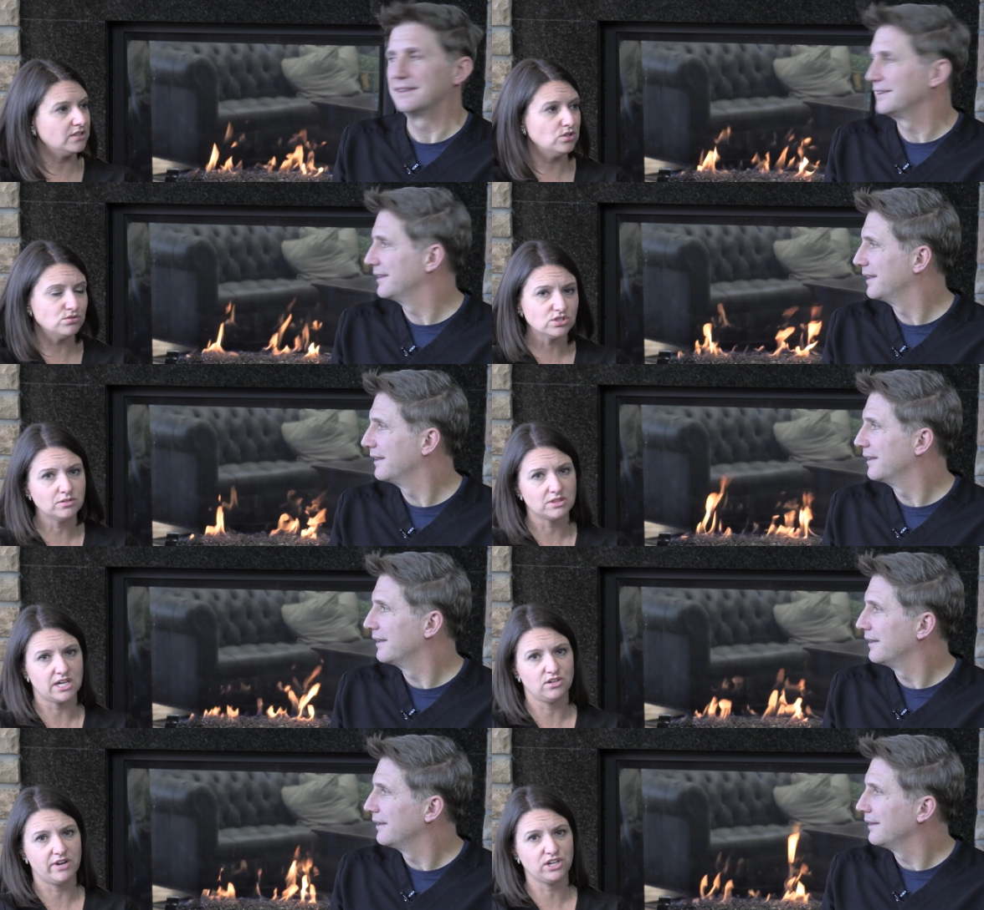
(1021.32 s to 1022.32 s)
Speaker 1: usually
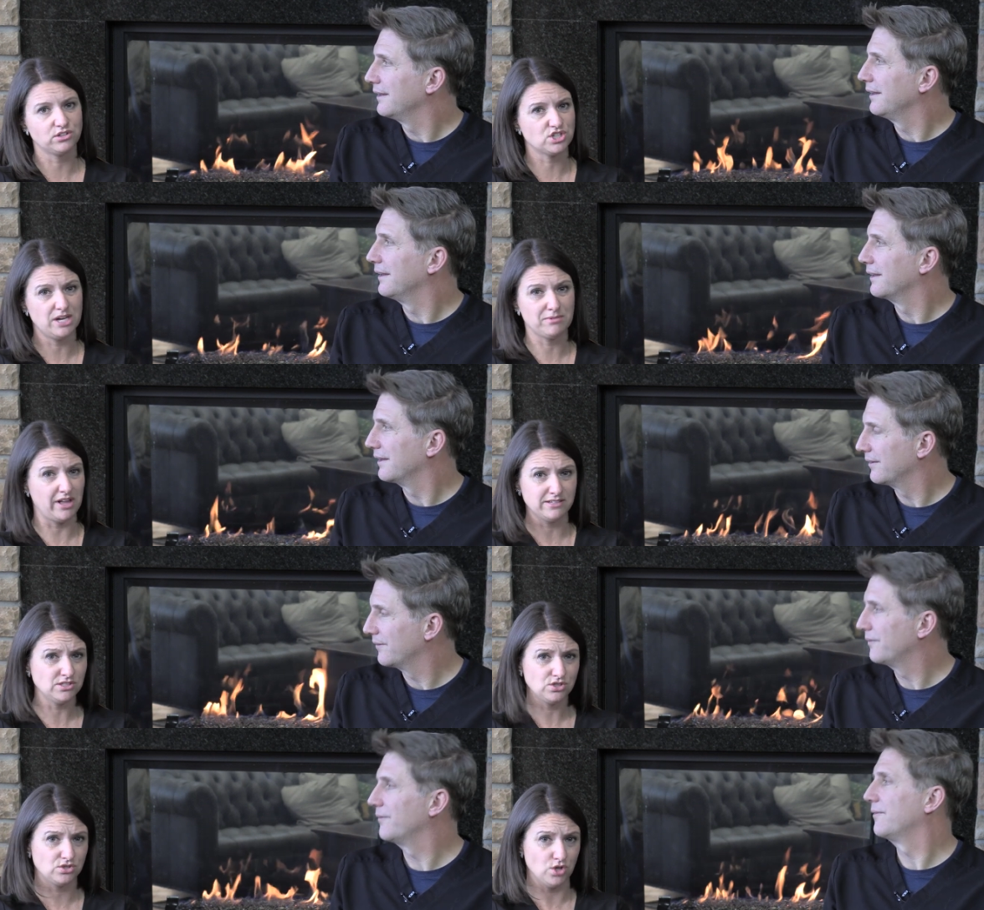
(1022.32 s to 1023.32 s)
with that irregular shape,
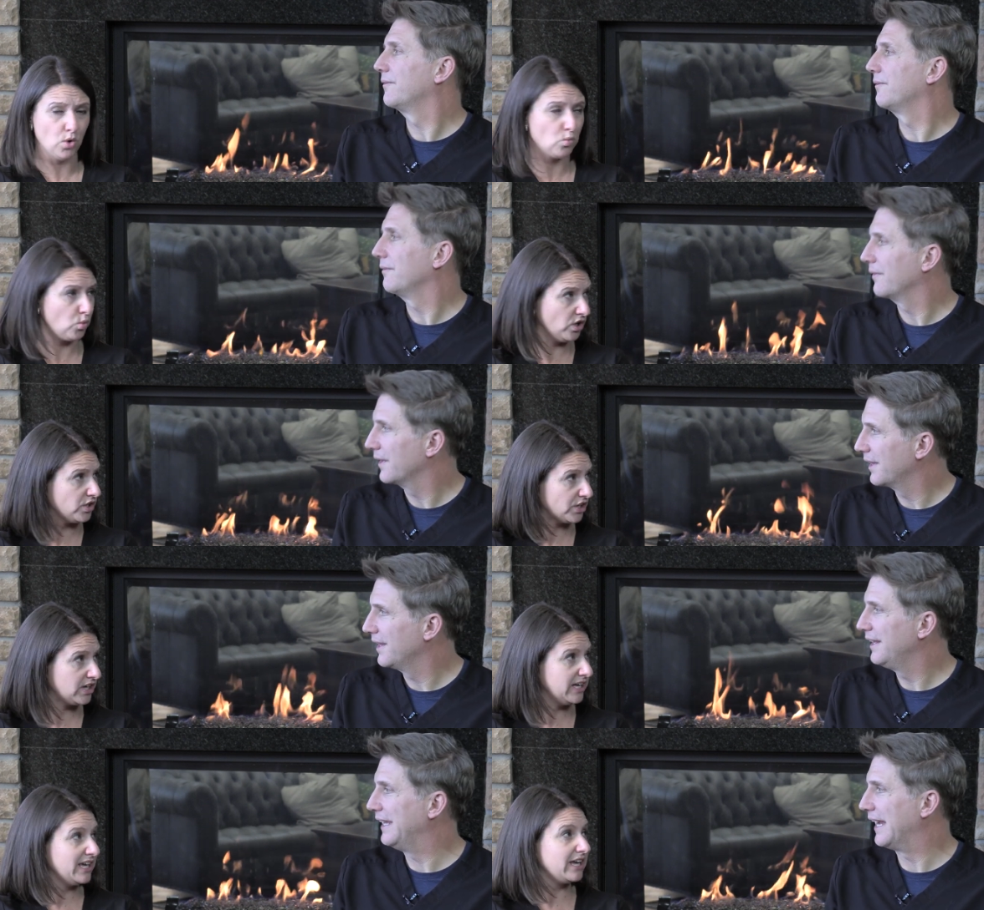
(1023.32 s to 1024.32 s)
glasses don't
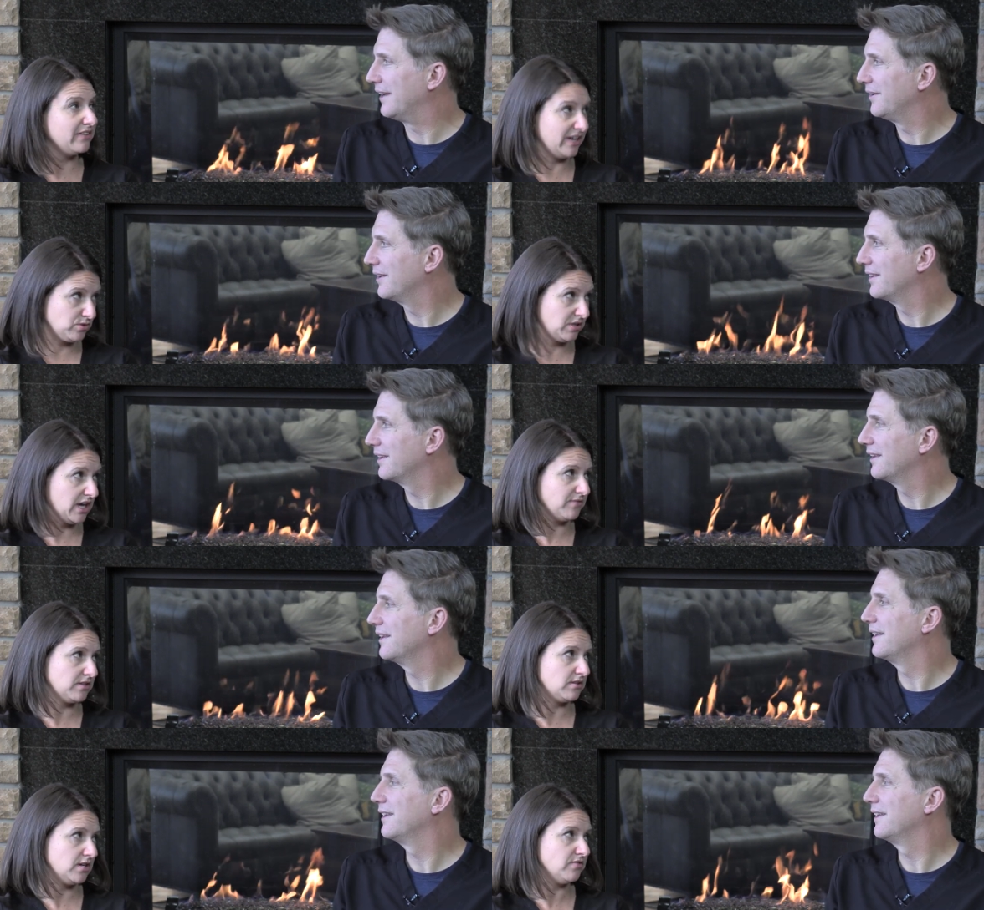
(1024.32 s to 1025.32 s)
work. Yeah. And that's where they
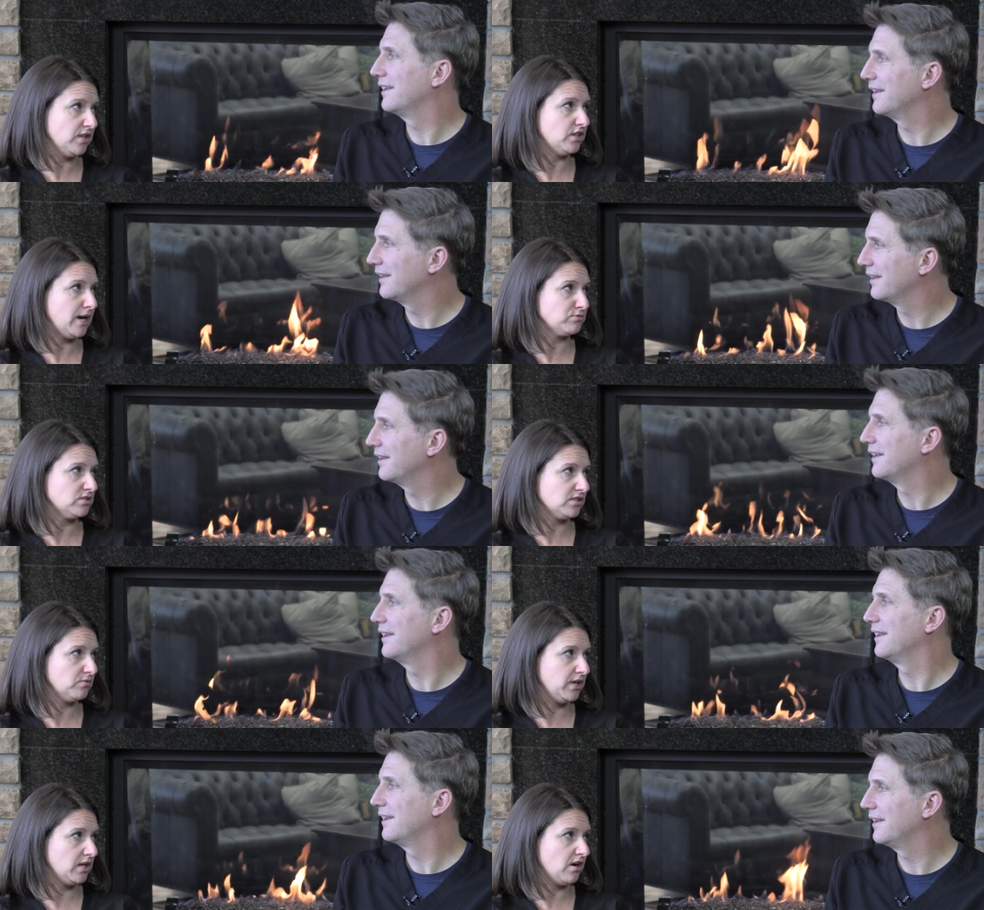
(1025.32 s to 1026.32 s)
have to think of other options
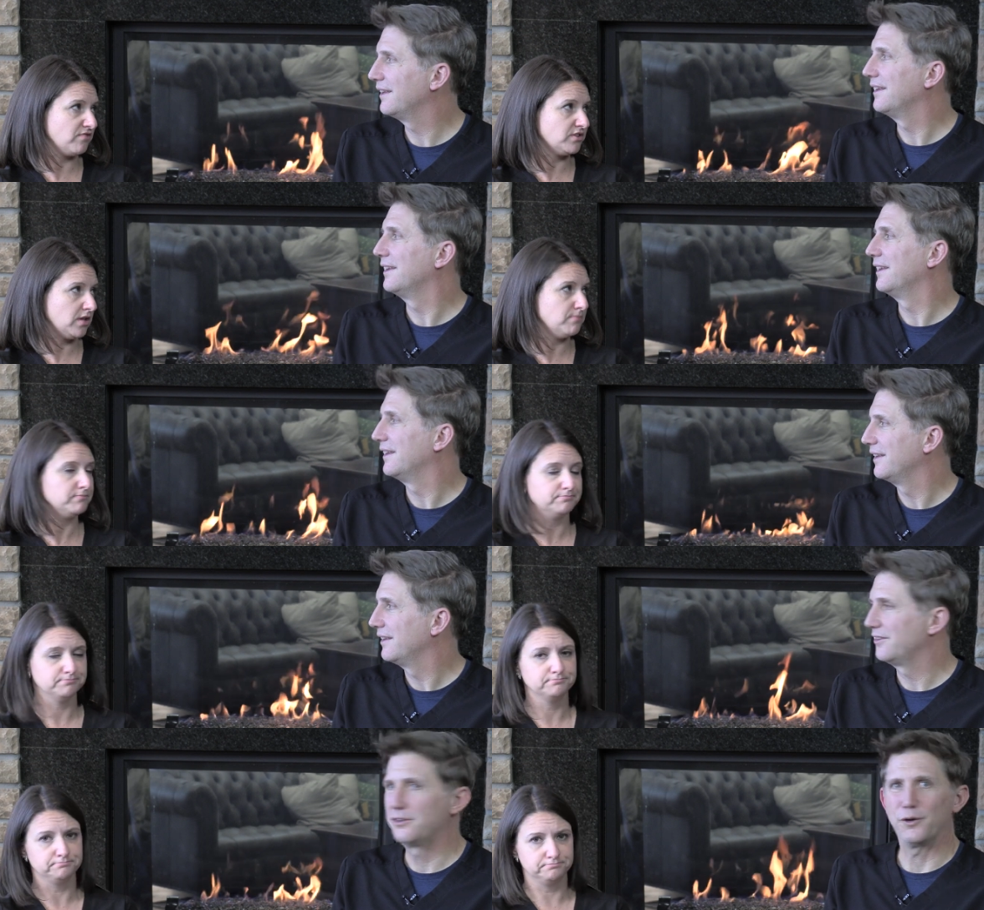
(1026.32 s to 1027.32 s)
that we can offer them.
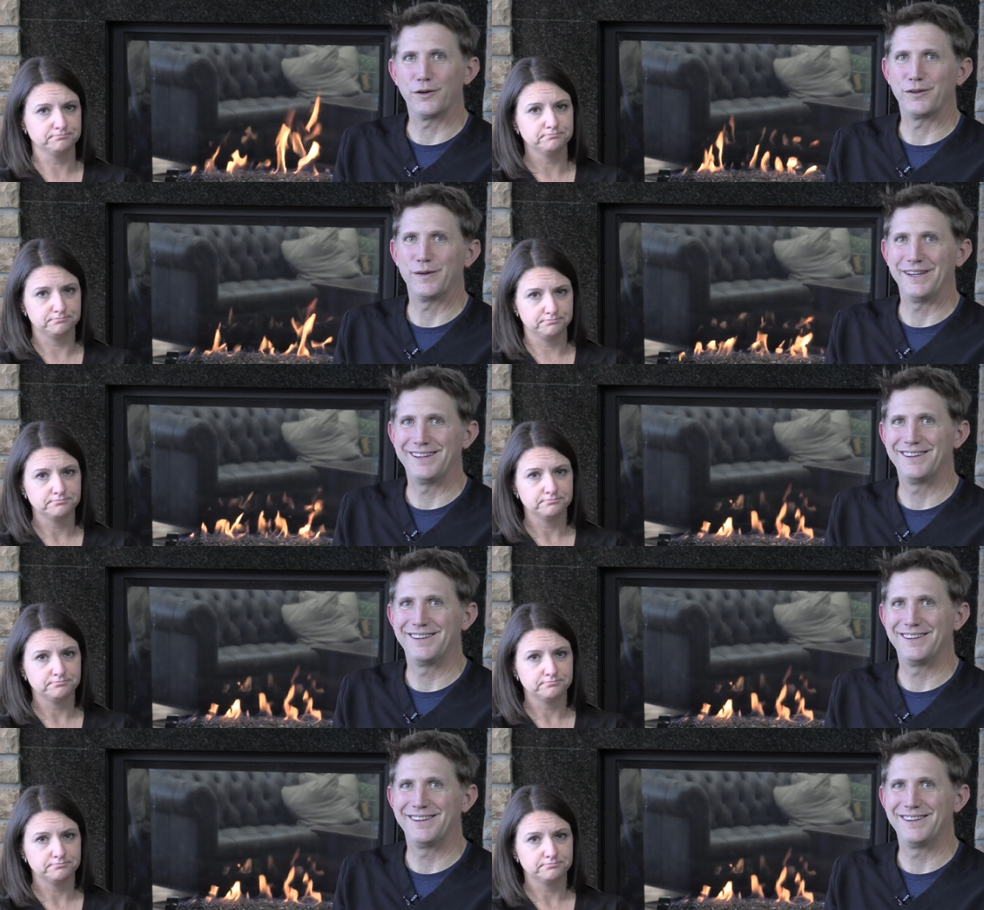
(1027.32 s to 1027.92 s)
Speaker 2: Totally agree.